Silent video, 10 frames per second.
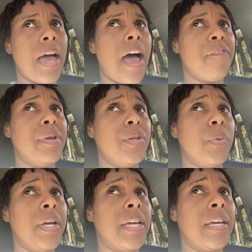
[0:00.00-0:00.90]
I've been
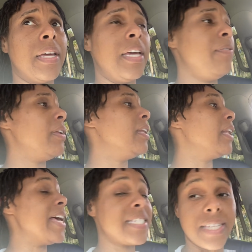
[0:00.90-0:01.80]
doing even
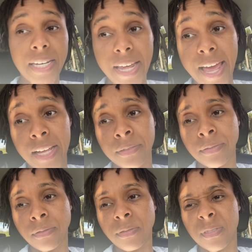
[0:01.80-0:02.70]
less than that
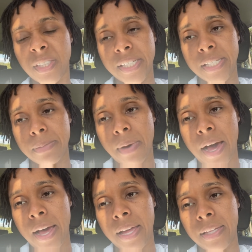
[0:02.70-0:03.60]
since
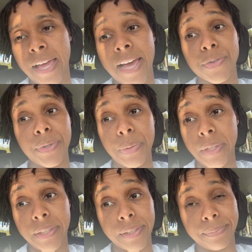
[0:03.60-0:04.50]
my last
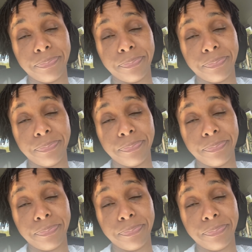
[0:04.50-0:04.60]
retwist.